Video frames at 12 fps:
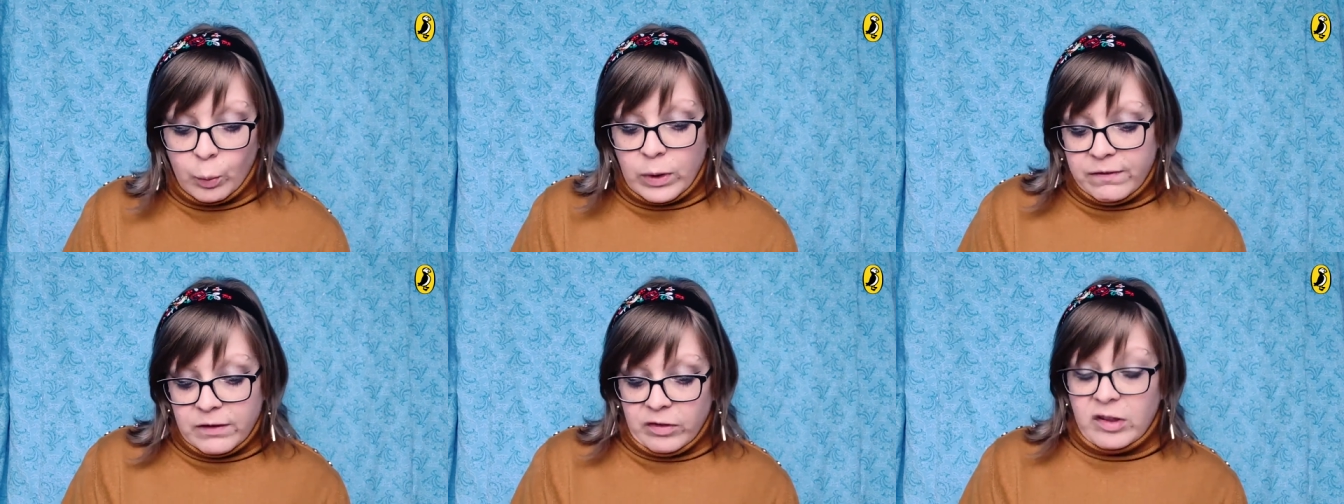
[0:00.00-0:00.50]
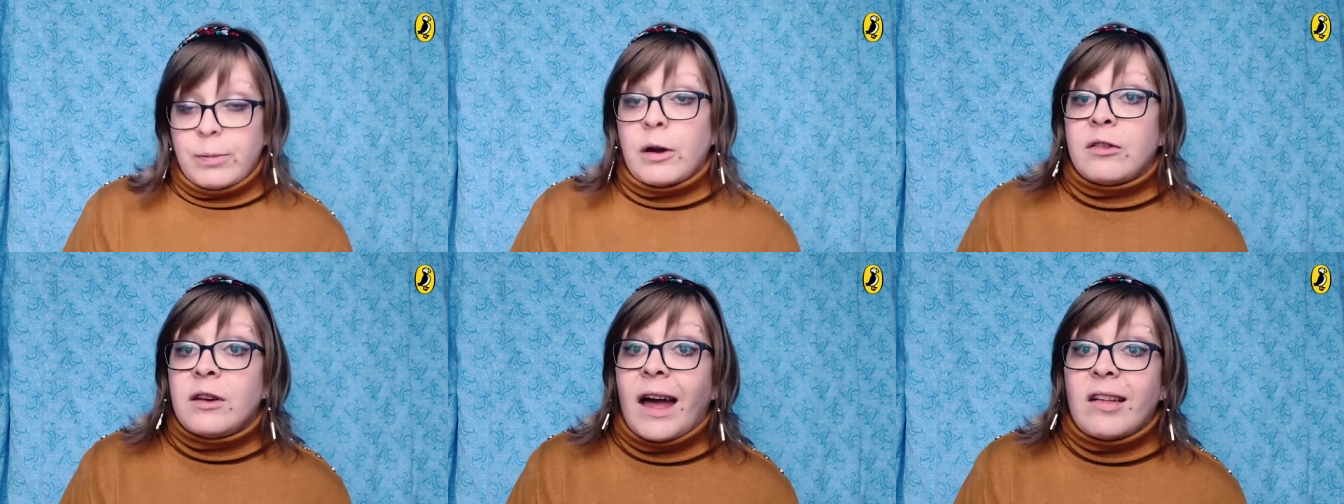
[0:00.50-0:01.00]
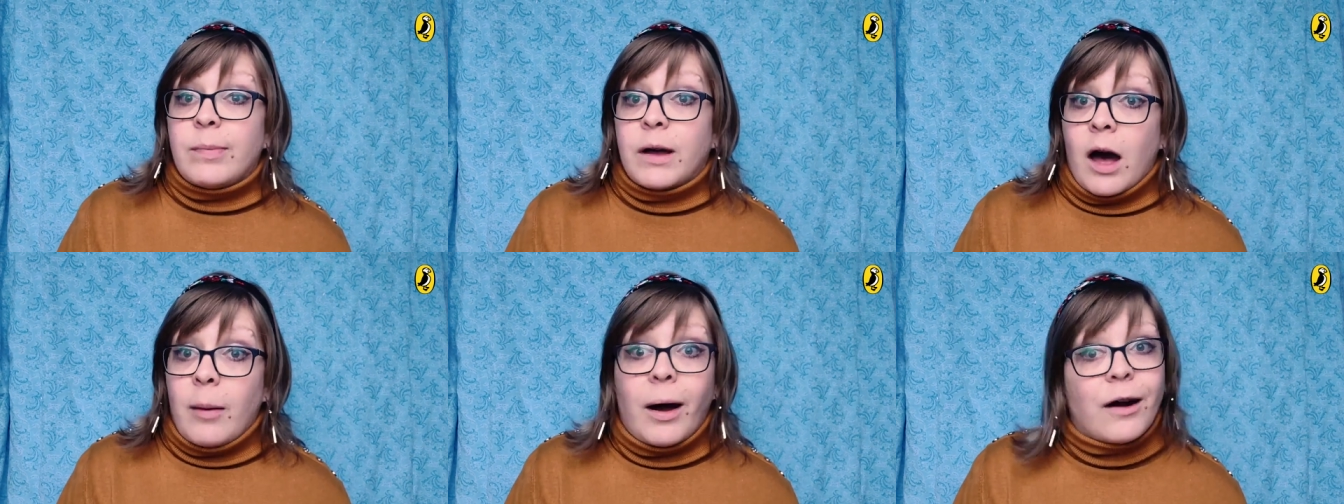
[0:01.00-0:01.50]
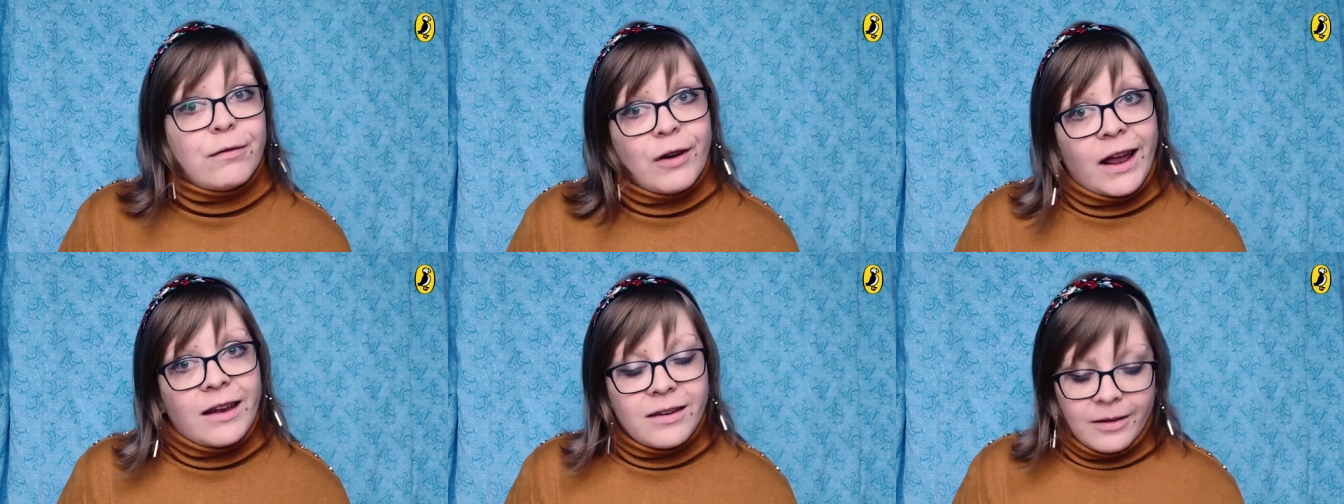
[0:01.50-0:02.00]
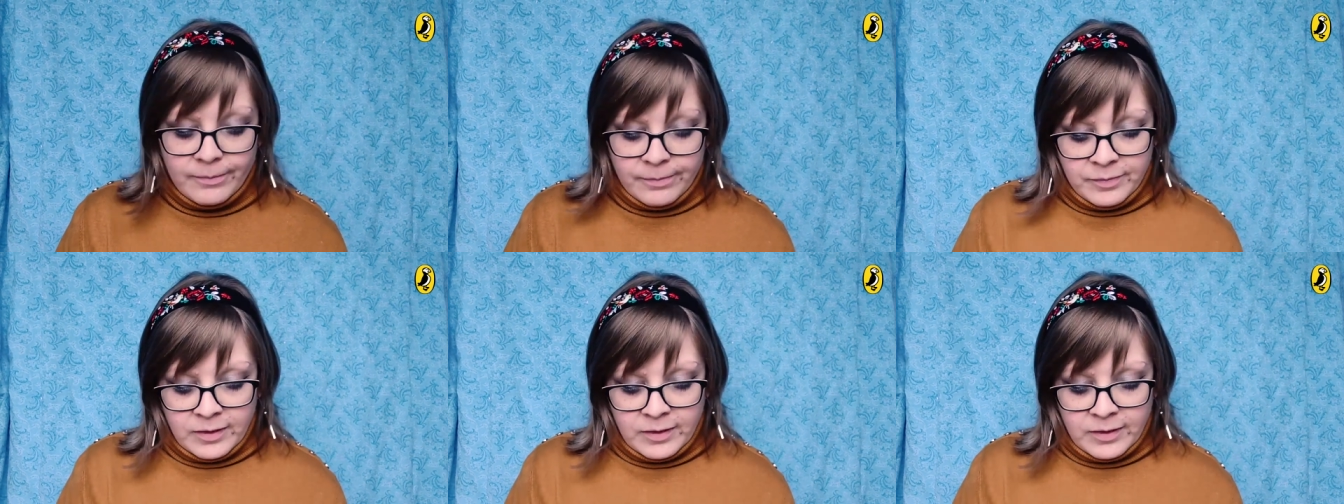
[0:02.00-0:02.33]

we feel this person has become our friend.